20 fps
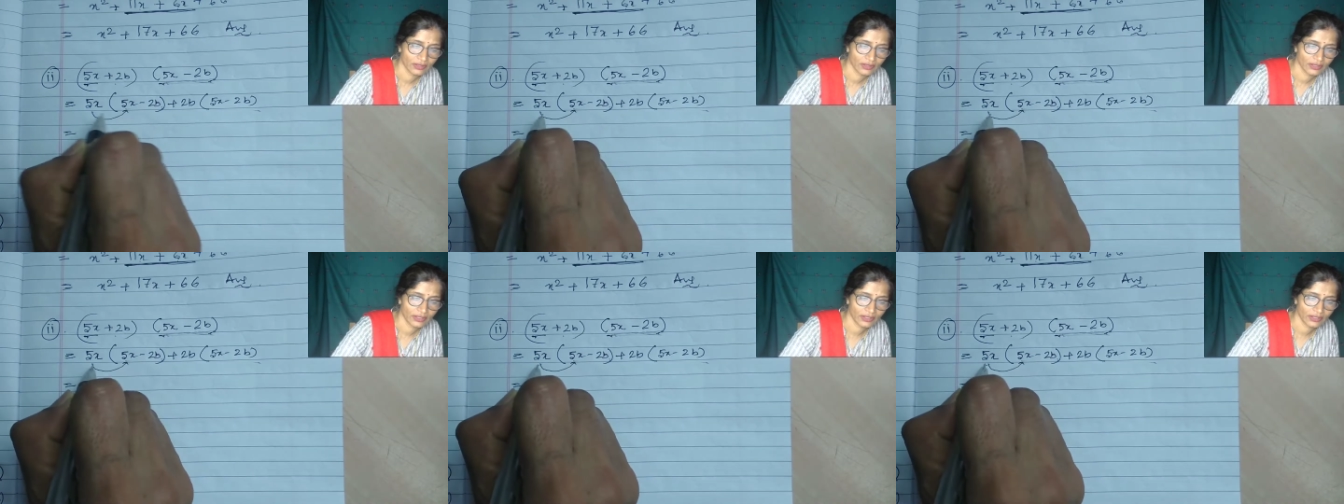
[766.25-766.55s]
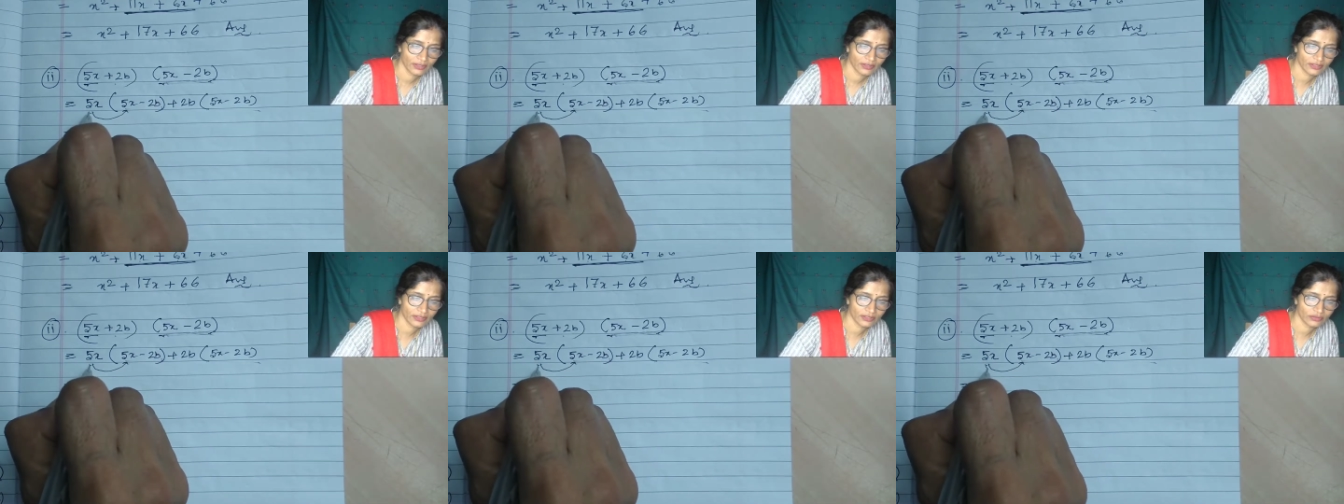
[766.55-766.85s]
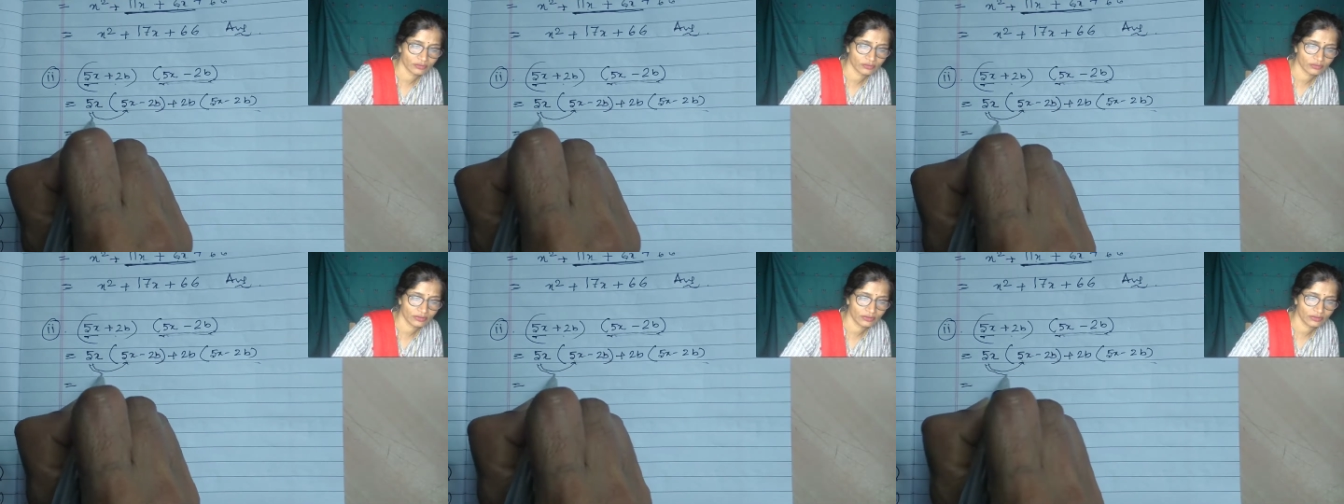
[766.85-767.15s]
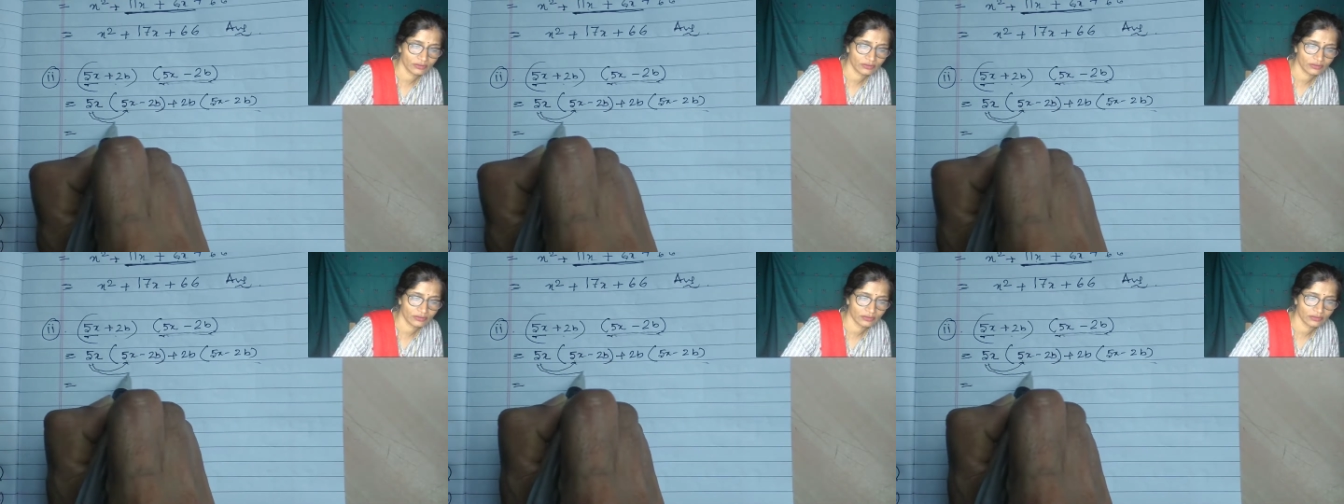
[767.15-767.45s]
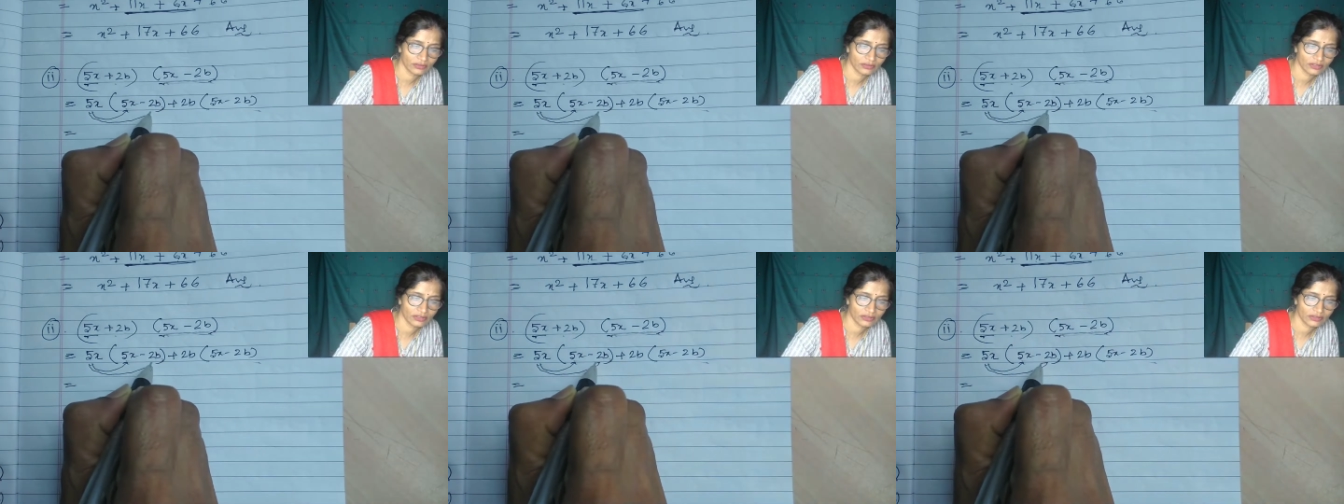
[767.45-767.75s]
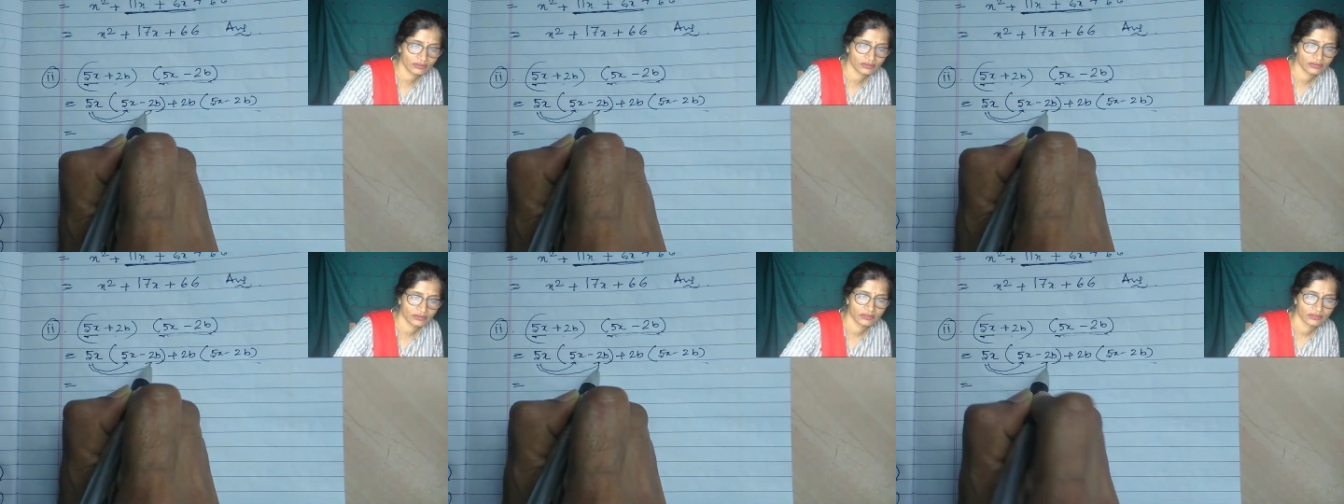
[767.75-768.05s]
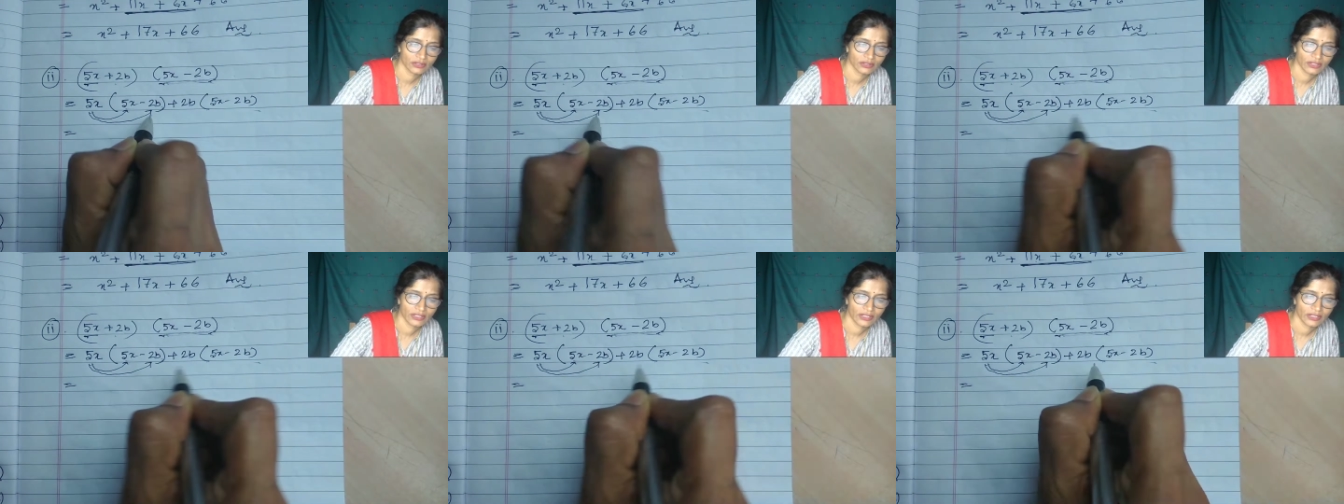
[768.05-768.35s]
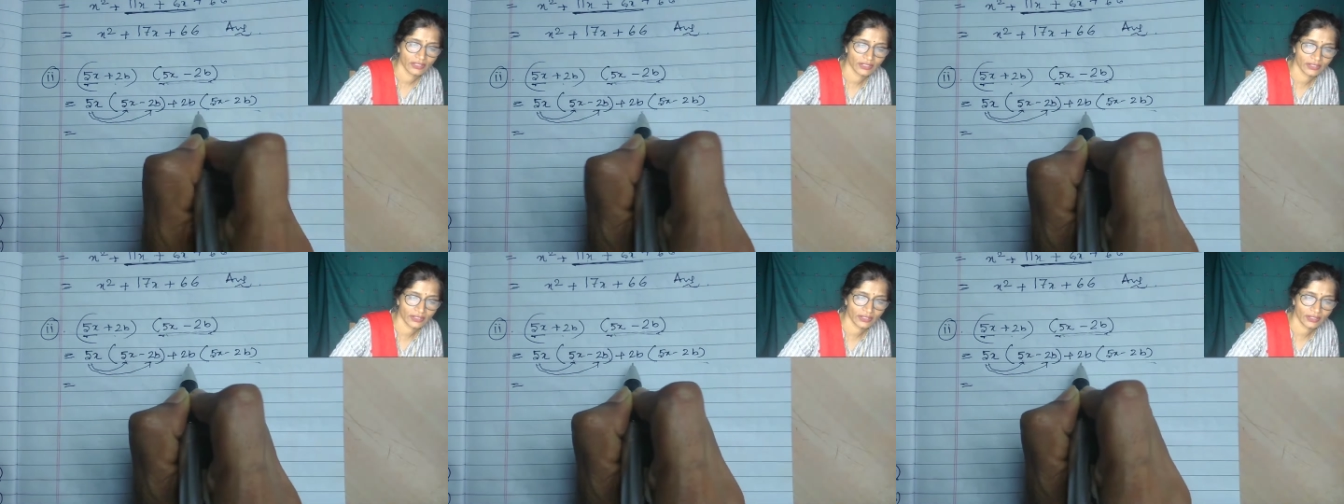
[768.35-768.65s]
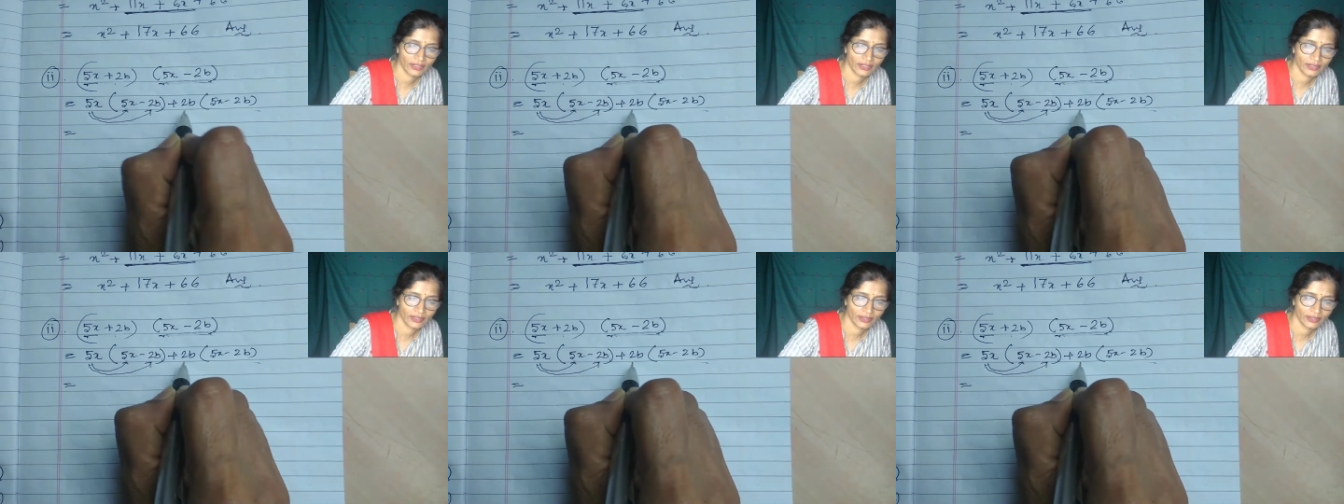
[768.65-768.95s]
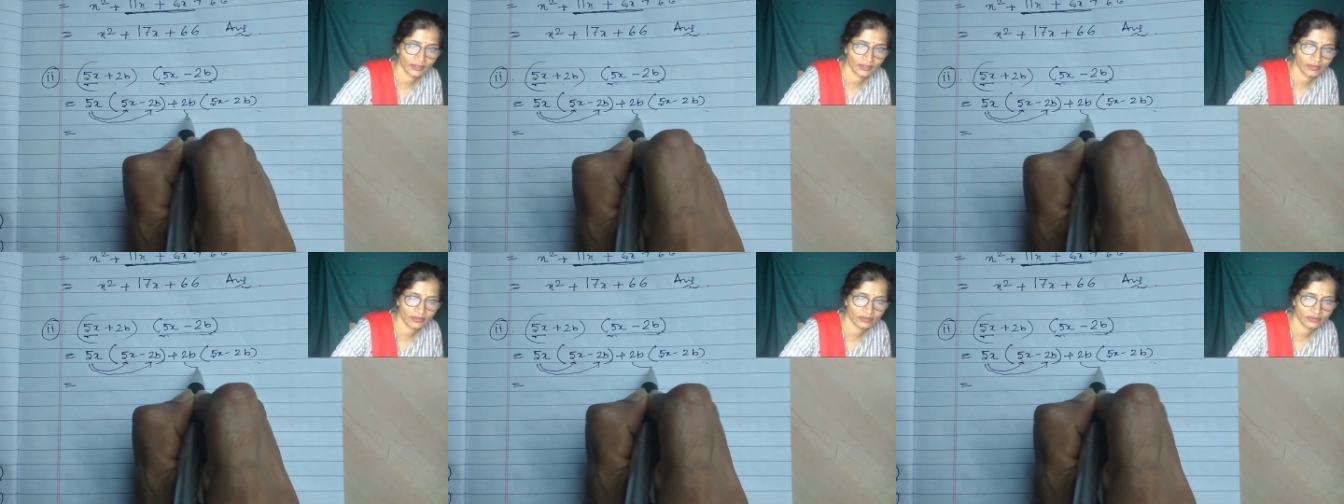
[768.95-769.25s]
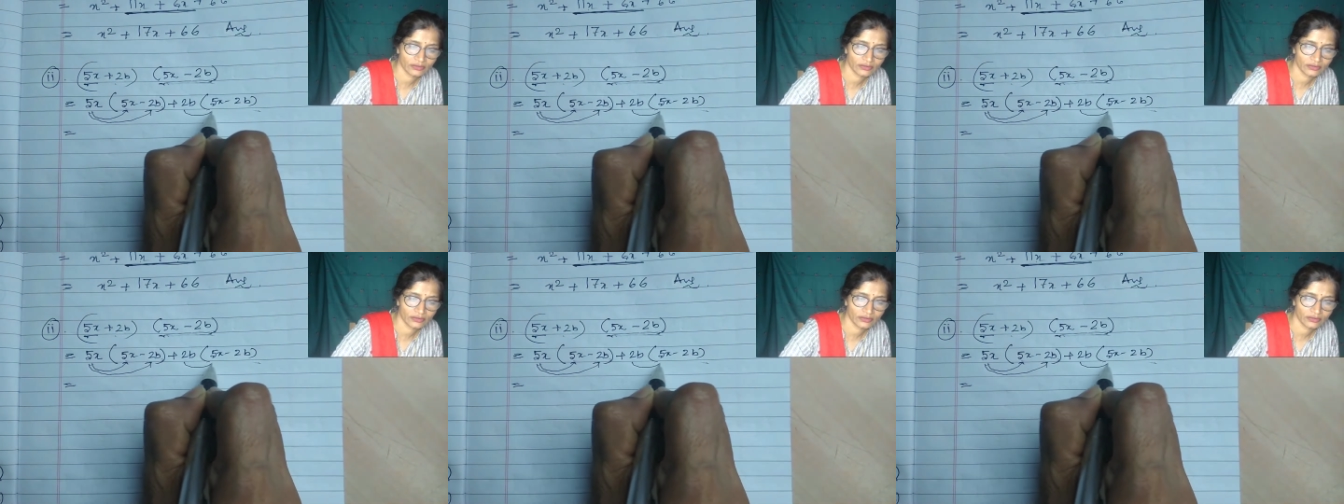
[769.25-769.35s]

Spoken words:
and this one this, and again here also